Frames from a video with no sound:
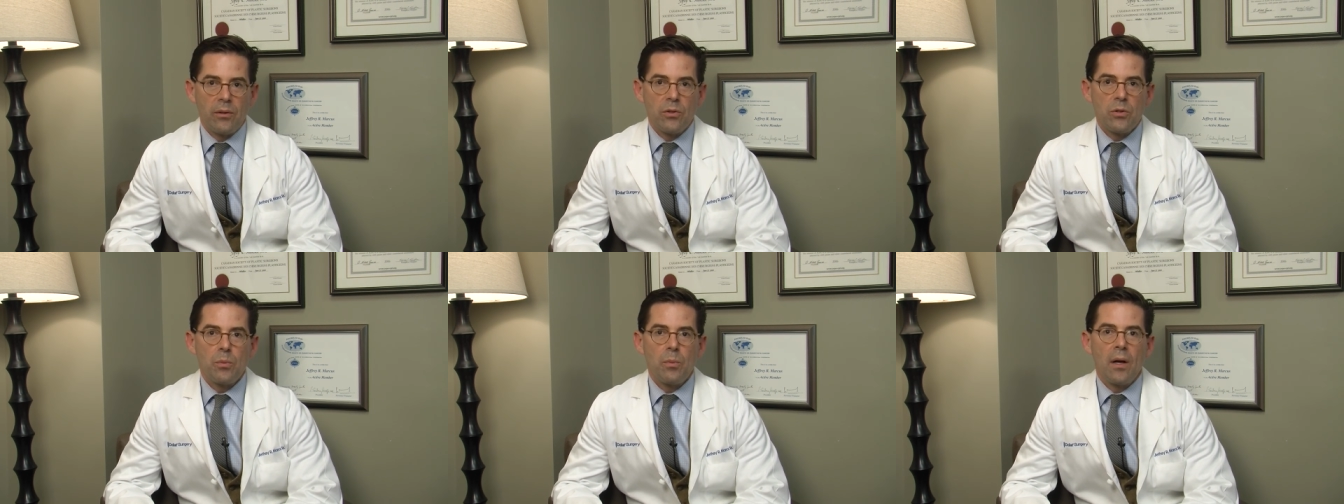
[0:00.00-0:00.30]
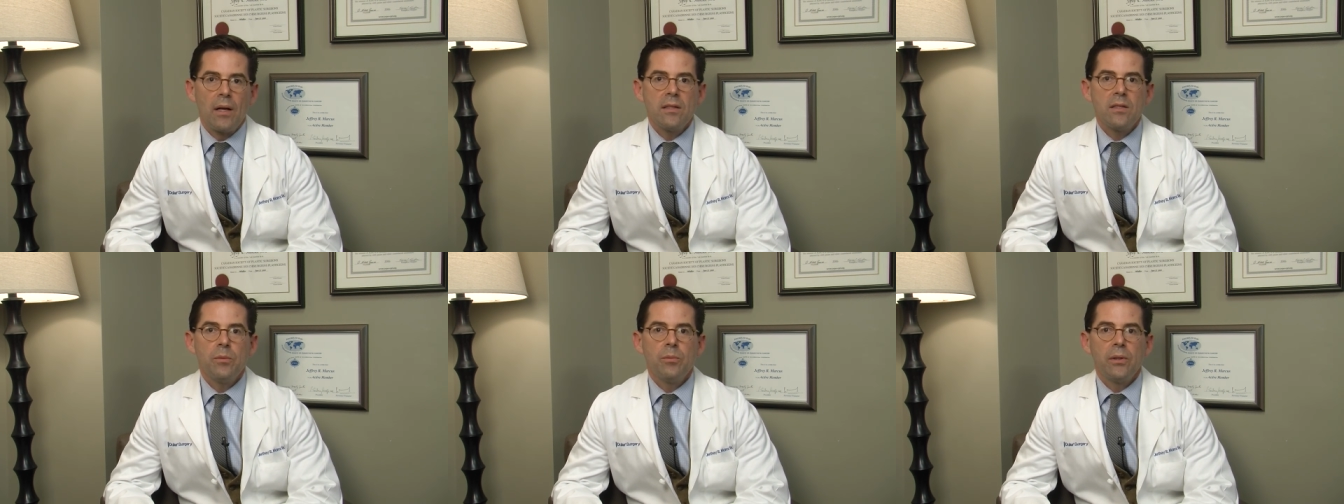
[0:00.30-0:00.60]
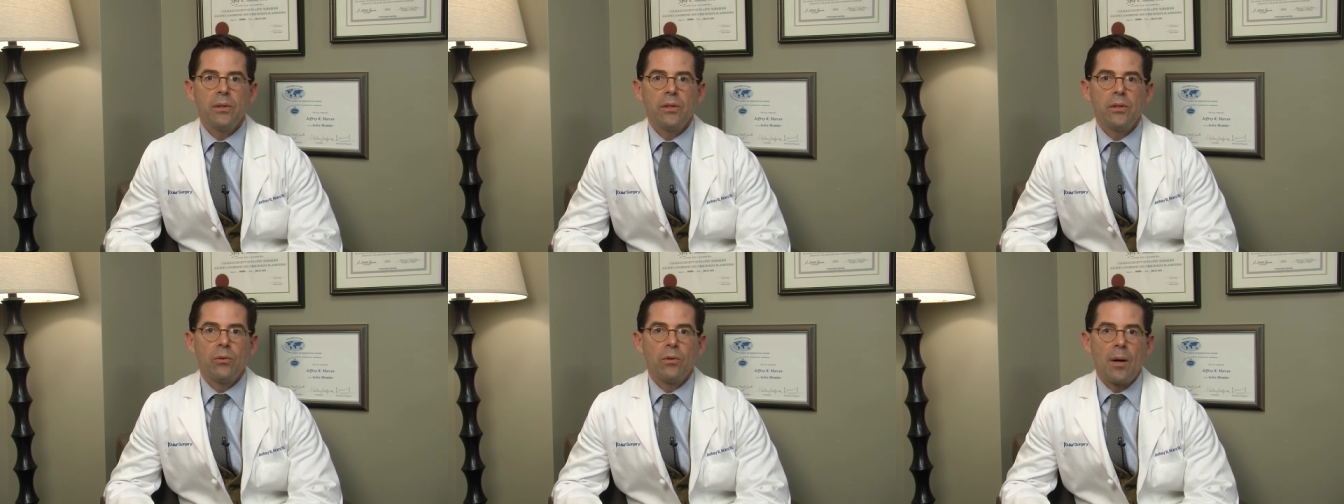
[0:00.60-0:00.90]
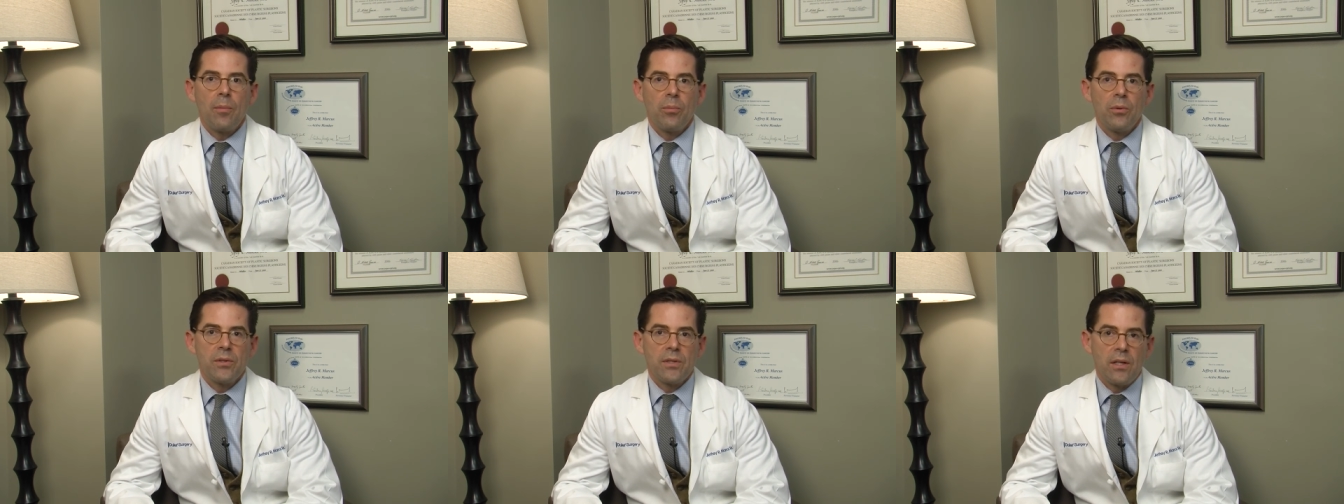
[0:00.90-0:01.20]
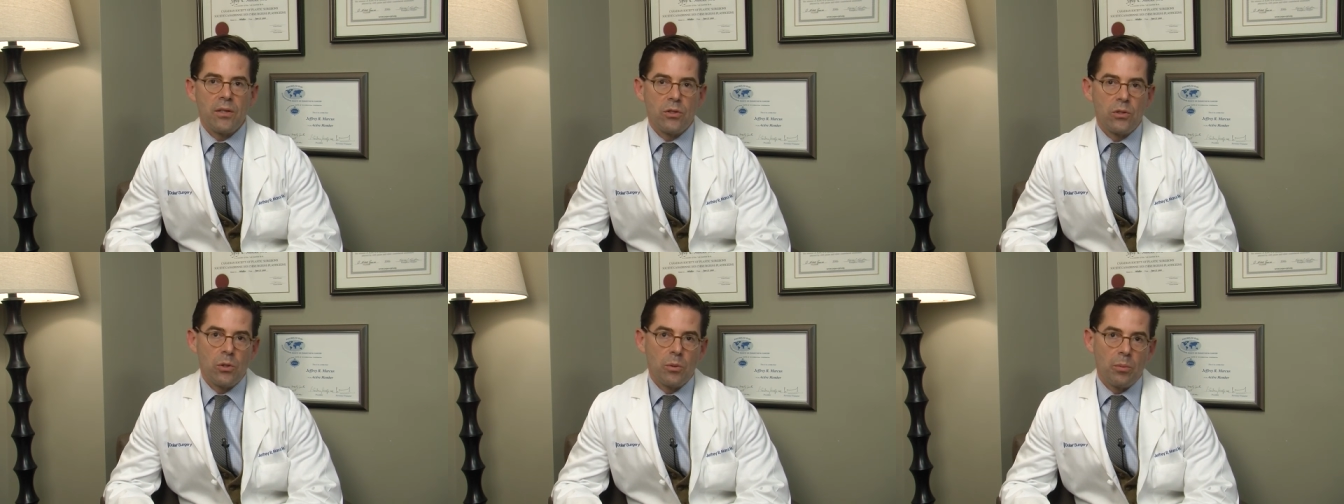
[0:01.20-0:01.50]
responsibility to
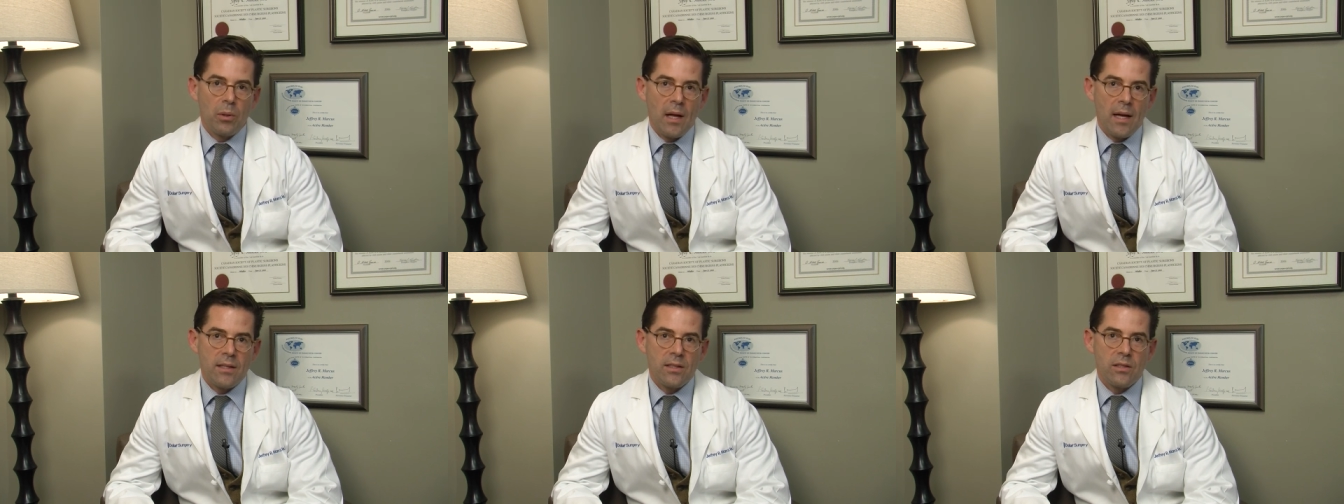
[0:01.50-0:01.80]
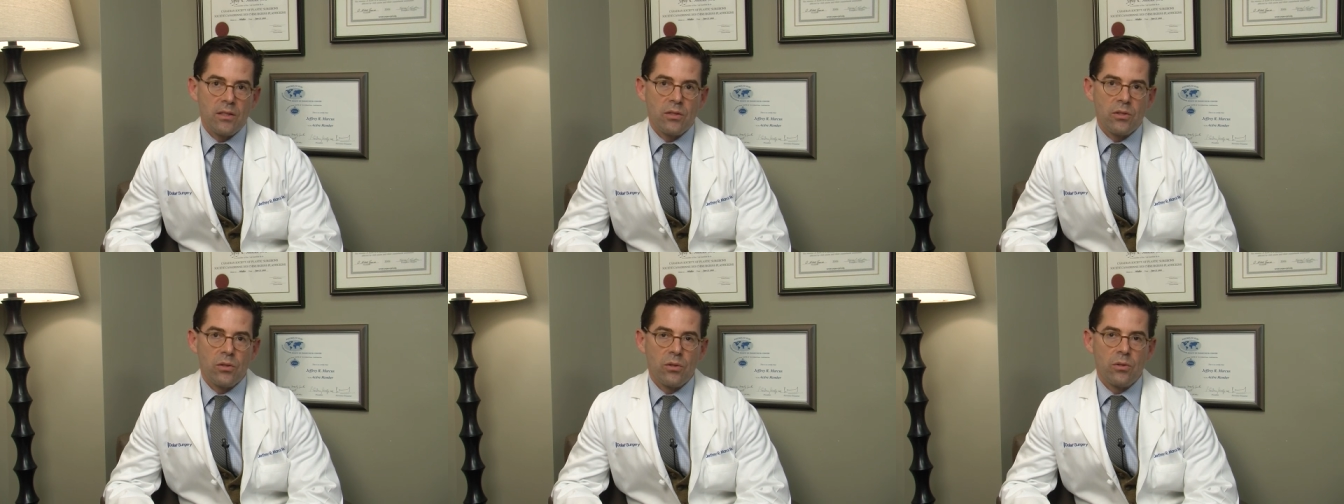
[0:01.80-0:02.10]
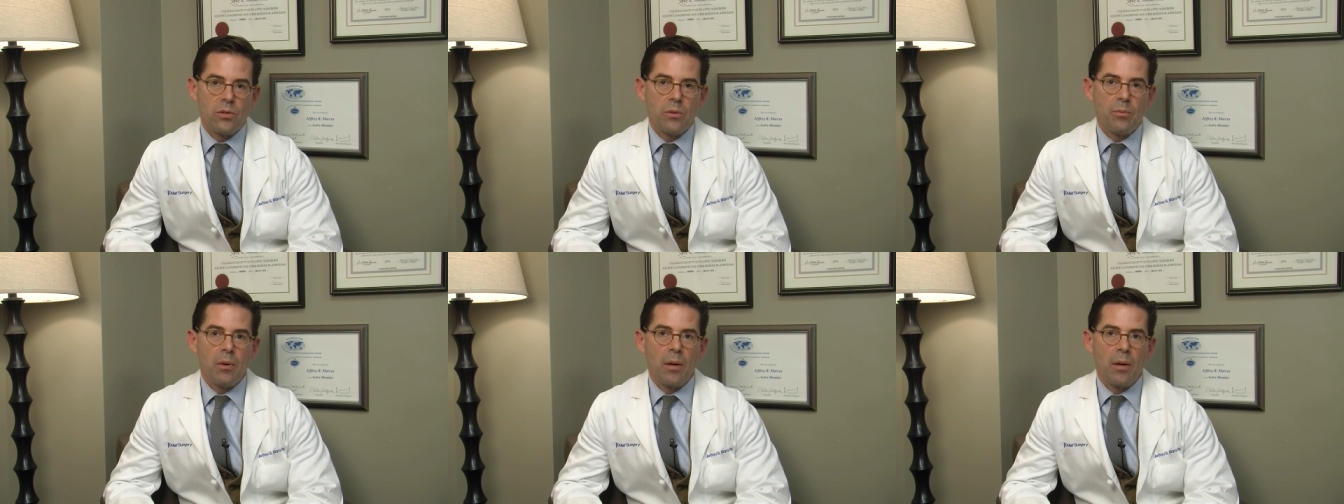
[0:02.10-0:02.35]
represent Duke Plastic Surgery